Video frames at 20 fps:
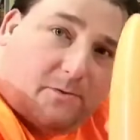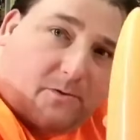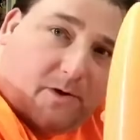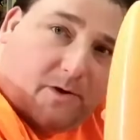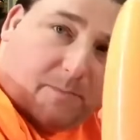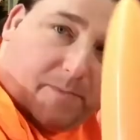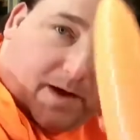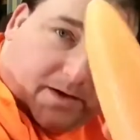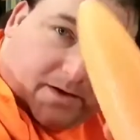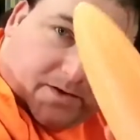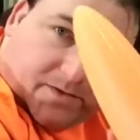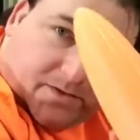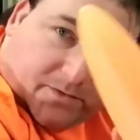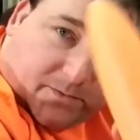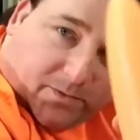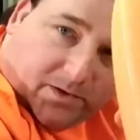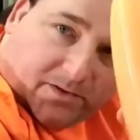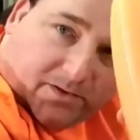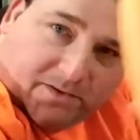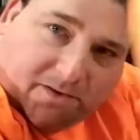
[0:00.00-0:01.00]
get back to this
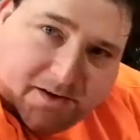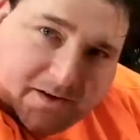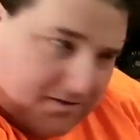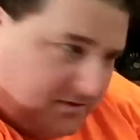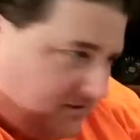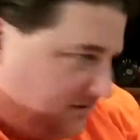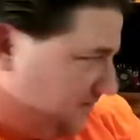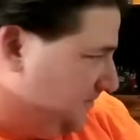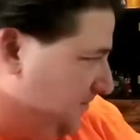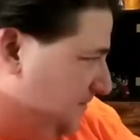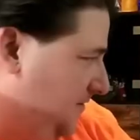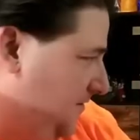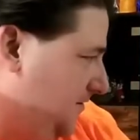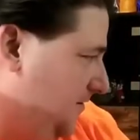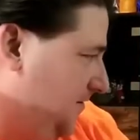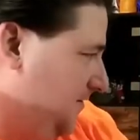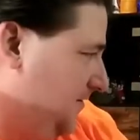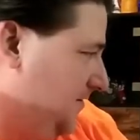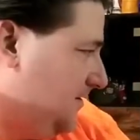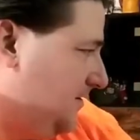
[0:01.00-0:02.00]
one in a second.
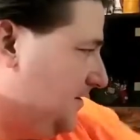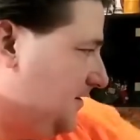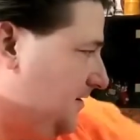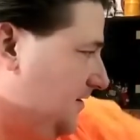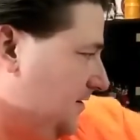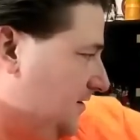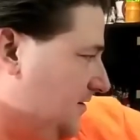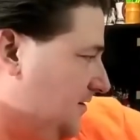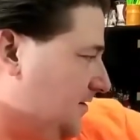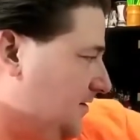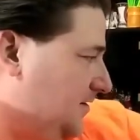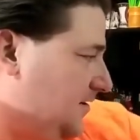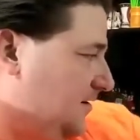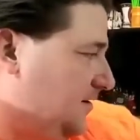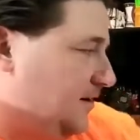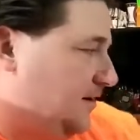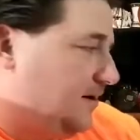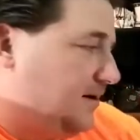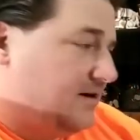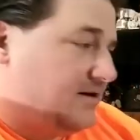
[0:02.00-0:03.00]
Okay.
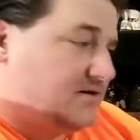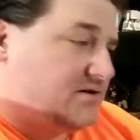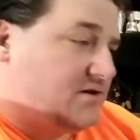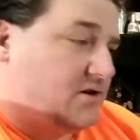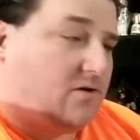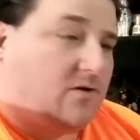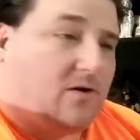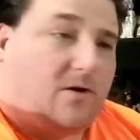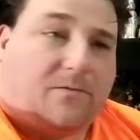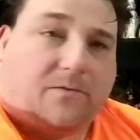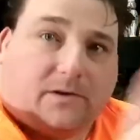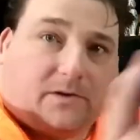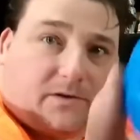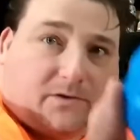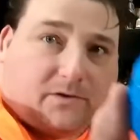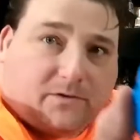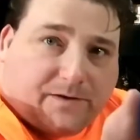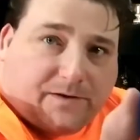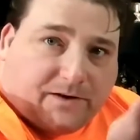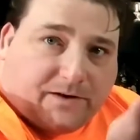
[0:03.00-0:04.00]
Started off with a
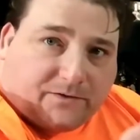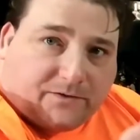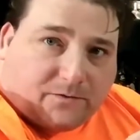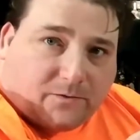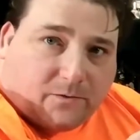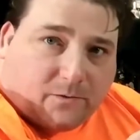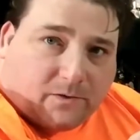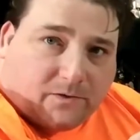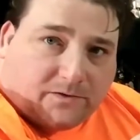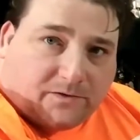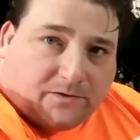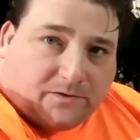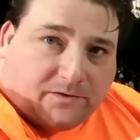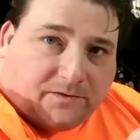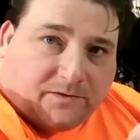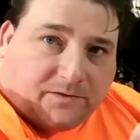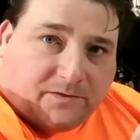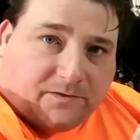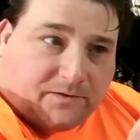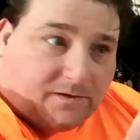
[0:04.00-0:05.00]
little vase, of course,
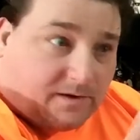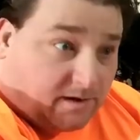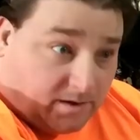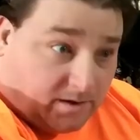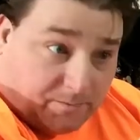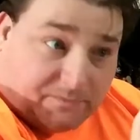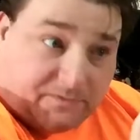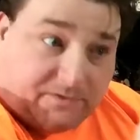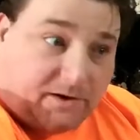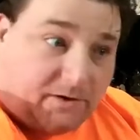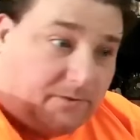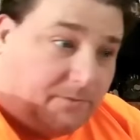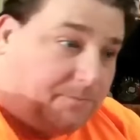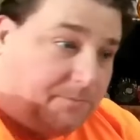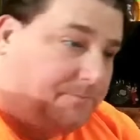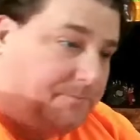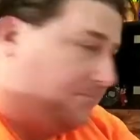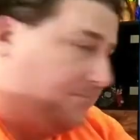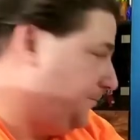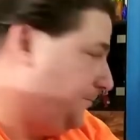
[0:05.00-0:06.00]
and then I upscaled them.